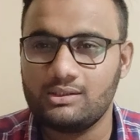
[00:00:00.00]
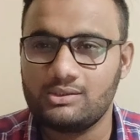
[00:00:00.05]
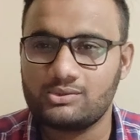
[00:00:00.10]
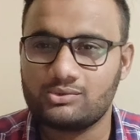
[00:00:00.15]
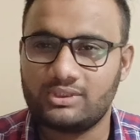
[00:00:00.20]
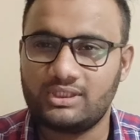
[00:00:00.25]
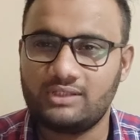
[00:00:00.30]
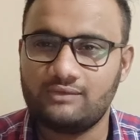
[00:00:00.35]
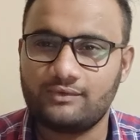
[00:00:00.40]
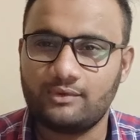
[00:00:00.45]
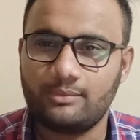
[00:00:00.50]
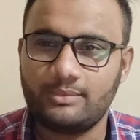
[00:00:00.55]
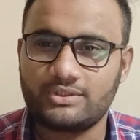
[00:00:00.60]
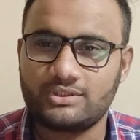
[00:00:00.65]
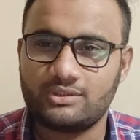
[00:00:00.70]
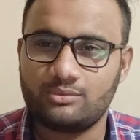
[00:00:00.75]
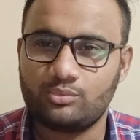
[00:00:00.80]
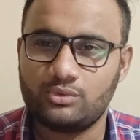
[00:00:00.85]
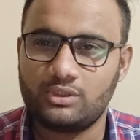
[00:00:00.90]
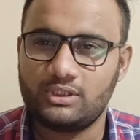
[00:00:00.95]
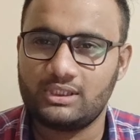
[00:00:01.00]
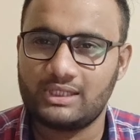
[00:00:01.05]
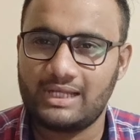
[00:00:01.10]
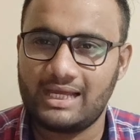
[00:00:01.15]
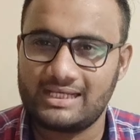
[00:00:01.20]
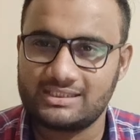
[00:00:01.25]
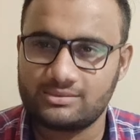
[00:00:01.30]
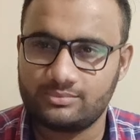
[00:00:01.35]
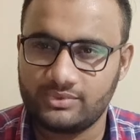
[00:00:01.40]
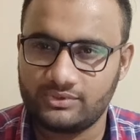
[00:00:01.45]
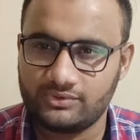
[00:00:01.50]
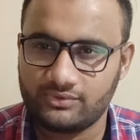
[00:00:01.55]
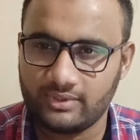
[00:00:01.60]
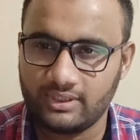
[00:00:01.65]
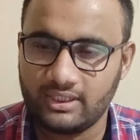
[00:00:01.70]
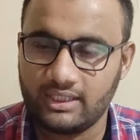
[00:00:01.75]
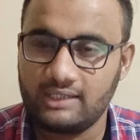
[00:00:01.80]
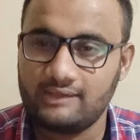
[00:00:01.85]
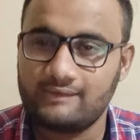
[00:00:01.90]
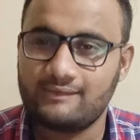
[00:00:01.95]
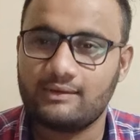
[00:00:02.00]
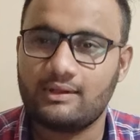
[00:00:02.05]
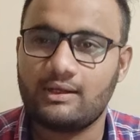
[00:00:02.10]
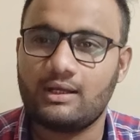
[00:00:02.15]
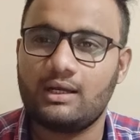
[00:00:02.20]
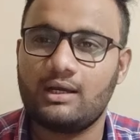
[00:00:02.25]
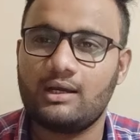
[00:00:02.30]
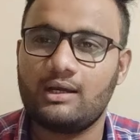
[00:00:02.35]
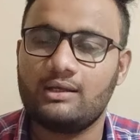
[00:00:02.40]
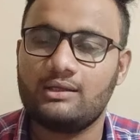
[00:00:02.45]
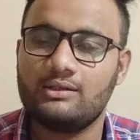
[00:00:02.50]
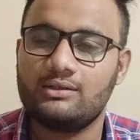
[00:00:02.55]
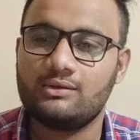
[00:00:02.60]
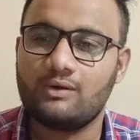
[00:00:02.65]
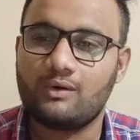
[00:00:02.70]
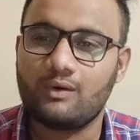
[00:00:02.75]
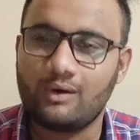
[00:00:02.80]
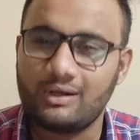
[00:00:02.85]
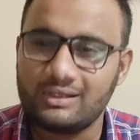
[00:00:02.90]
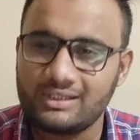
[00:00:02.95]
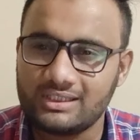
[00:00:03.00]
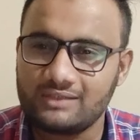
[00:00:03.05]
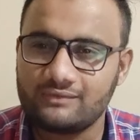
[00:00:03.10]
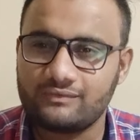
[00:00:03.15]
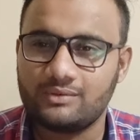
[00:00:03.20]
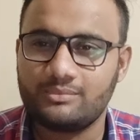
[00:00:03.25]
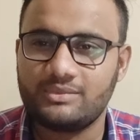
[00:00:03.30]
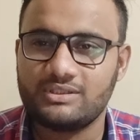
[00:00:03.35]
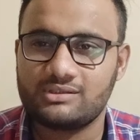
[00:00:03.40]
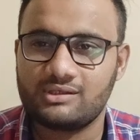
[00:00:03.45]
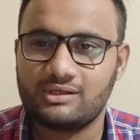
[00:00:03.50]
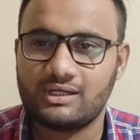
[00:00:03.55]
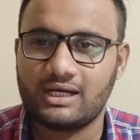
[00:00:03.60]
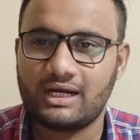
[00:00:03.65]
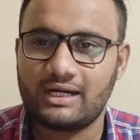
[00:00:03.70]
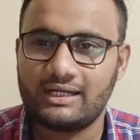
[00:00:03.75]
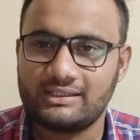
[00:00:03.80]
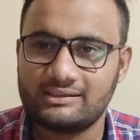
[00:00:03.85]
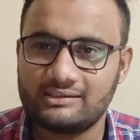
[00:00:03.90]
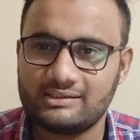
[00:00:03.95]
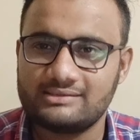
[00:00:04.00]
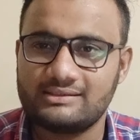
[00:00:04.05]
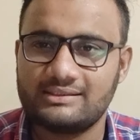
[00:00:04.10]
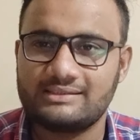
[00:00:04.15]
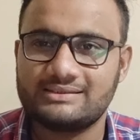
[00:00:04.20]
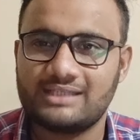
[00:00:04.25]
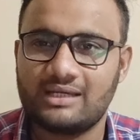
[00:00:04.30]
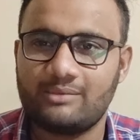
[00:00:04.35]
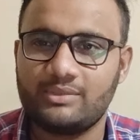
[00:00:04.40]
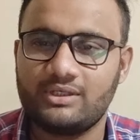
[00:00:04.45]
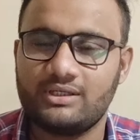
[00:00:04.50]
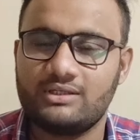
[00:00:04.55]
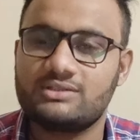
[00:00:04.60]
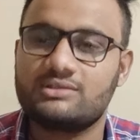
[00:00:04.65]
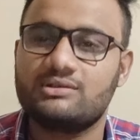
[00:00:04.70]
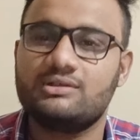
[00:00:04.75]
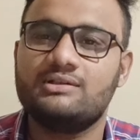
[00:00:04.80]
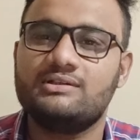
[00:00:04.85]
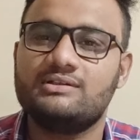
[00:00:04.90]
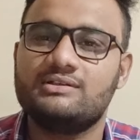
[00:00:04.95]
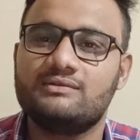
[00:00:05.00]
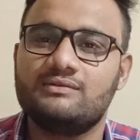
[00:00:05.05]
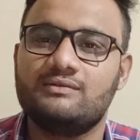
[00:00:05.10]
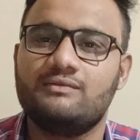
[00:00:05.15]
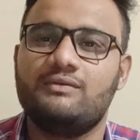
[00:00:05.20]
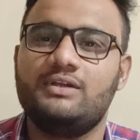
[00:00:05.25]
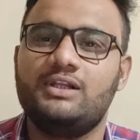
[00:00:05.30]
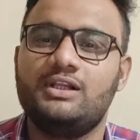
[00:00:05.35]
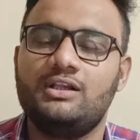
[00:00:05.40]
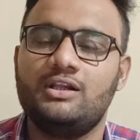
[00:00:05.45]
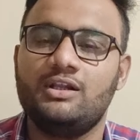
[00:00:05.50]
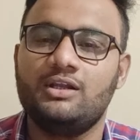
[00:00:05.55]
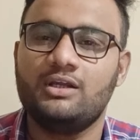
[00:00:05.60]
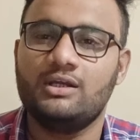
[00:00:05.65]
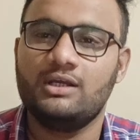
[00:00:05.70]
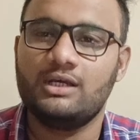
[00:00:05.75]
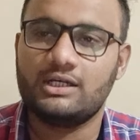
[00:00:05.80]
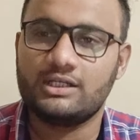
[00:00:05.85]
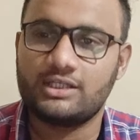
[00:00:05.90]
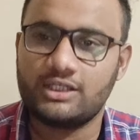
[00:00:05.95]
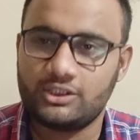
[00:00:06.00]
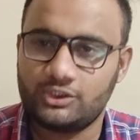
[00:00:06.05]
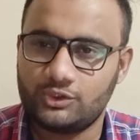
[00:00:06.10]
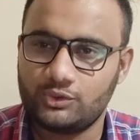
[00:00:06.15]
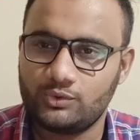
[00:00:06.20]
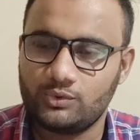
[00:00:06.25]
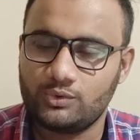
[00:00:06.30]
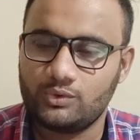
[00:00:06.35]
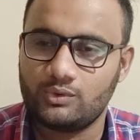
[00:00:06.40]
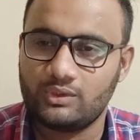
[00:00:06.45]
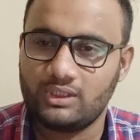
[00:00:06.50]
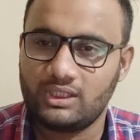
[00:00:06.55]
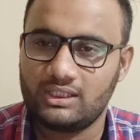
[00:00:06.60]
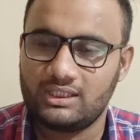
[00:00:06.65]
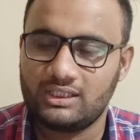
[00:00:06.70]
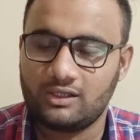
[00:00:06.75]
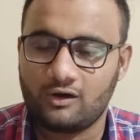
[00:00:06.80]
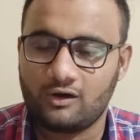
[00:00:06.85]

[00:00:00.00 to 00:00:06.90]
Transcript: So information bulletin has been released. All the information regarding these examinations will get to know in